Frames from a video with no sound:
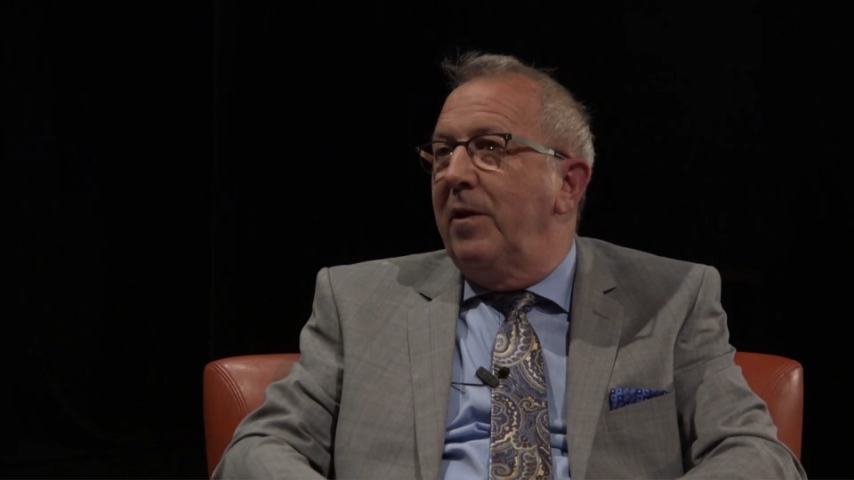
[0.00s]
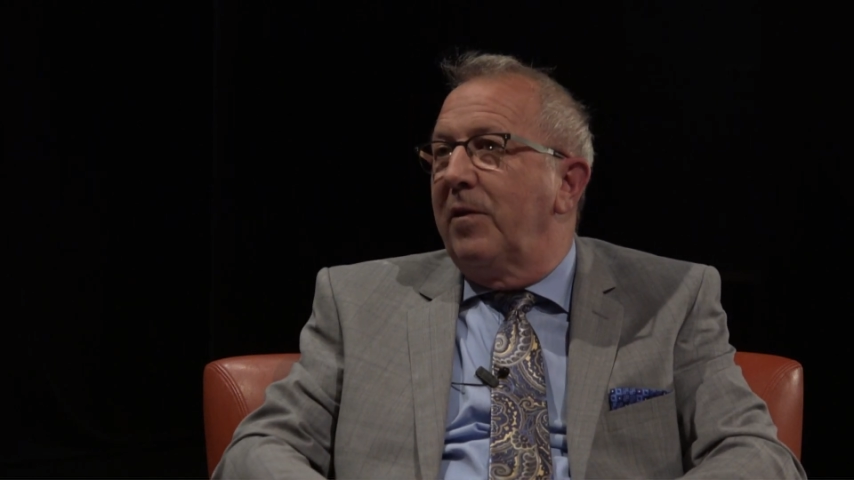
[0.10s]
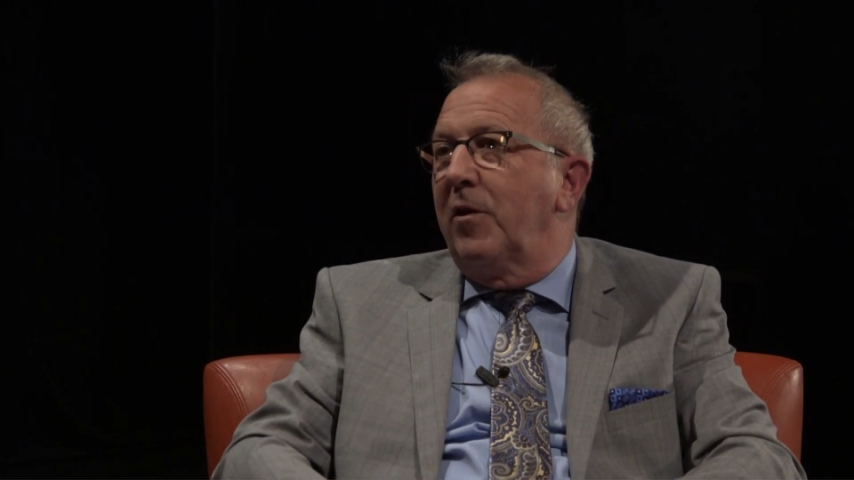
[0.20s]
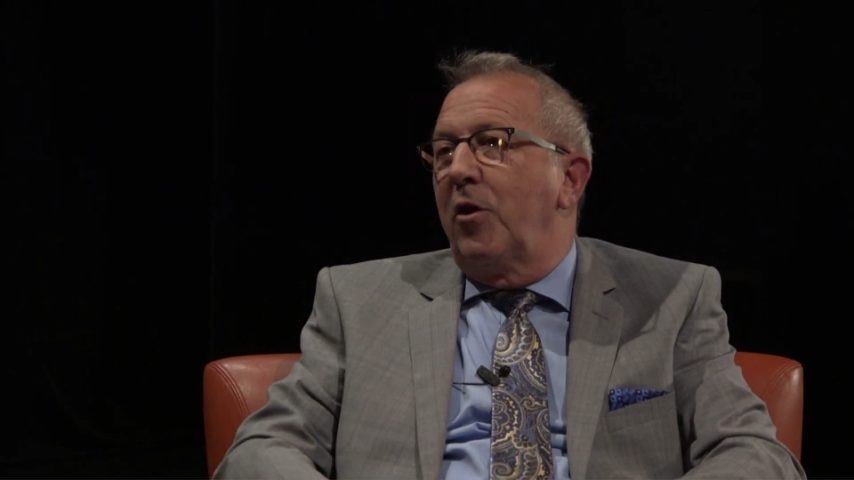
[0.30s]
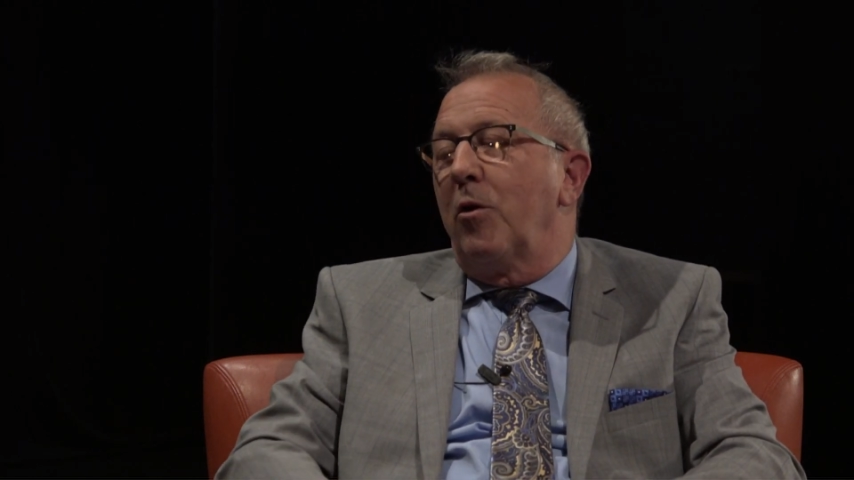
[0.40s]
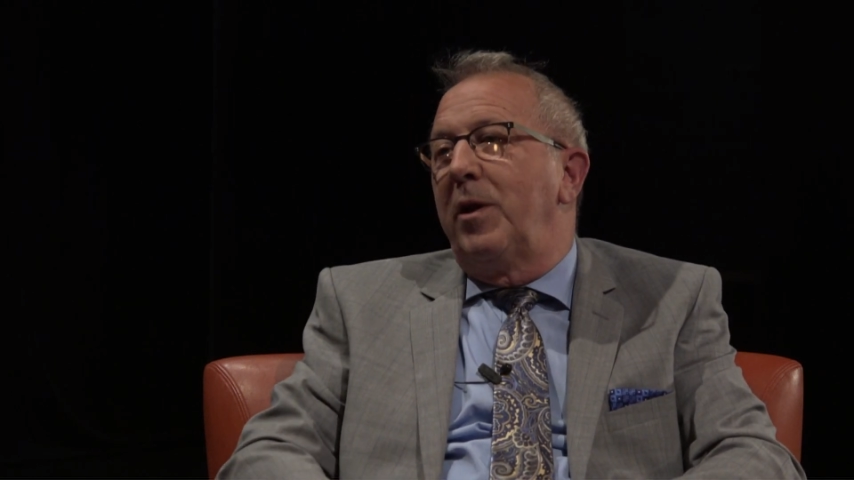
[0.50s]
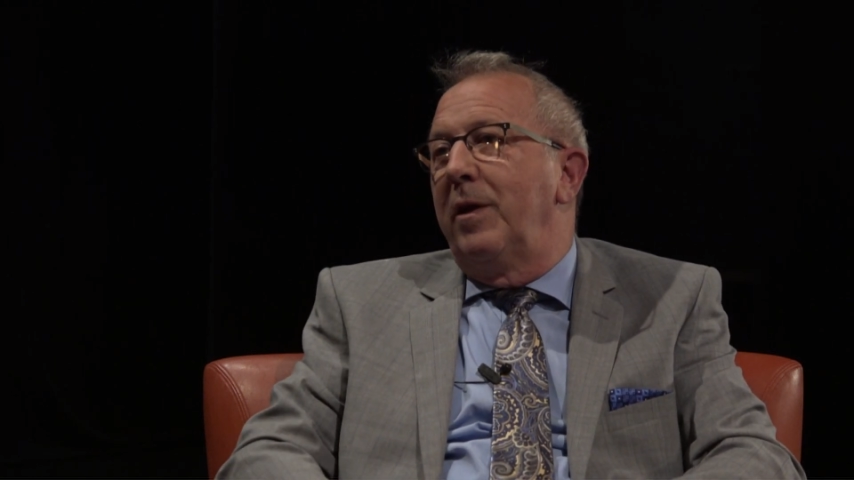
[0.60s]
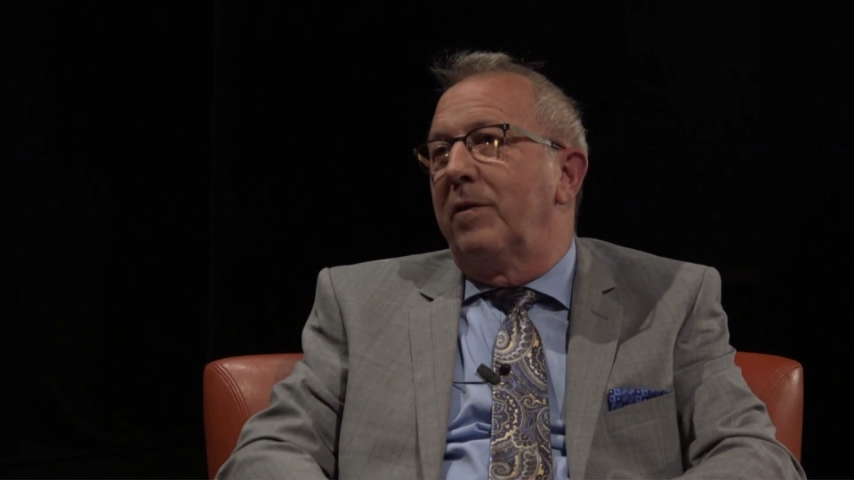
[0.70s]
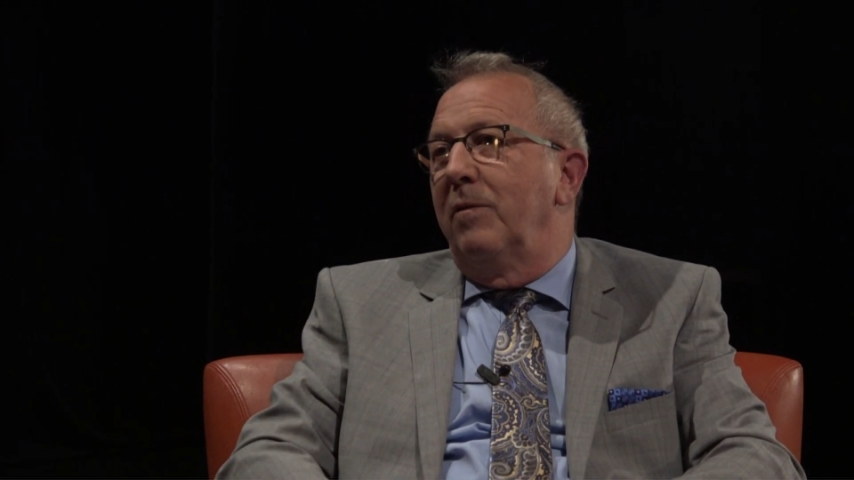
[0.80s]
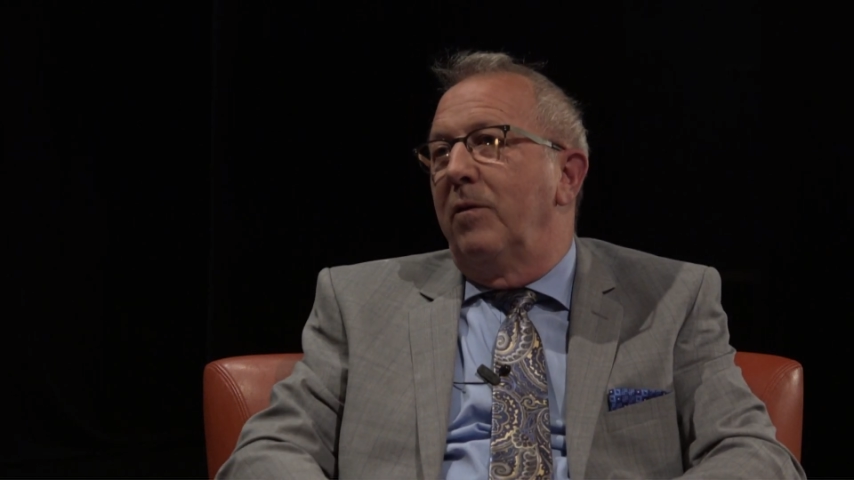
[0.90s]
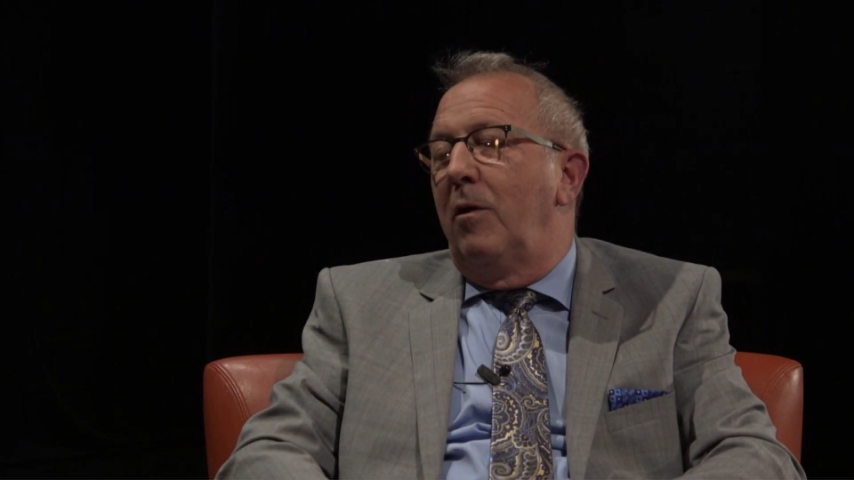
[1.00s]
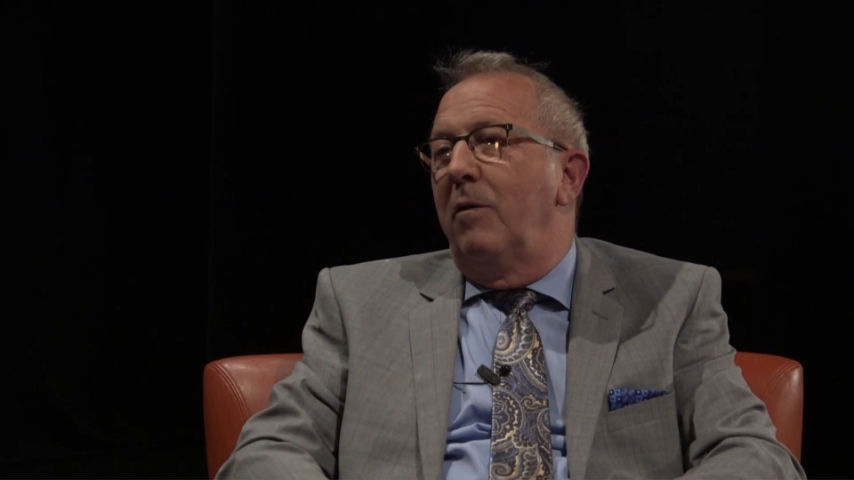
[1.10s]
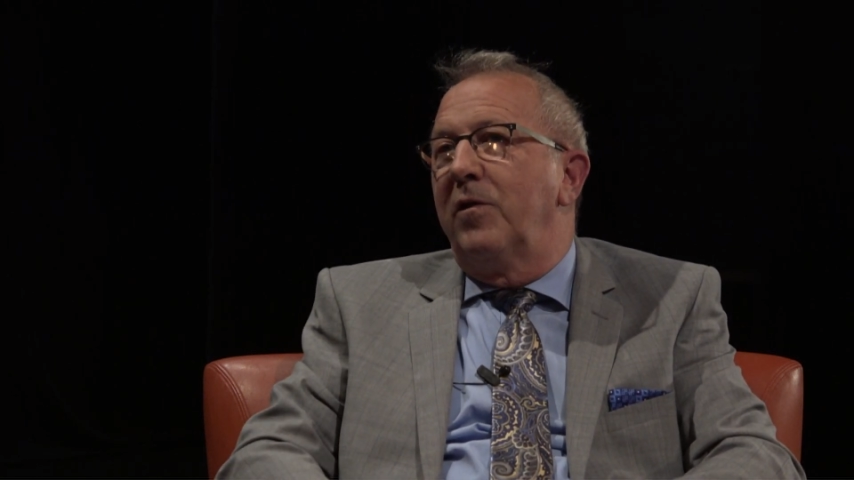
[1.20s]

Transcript: and security that's involved.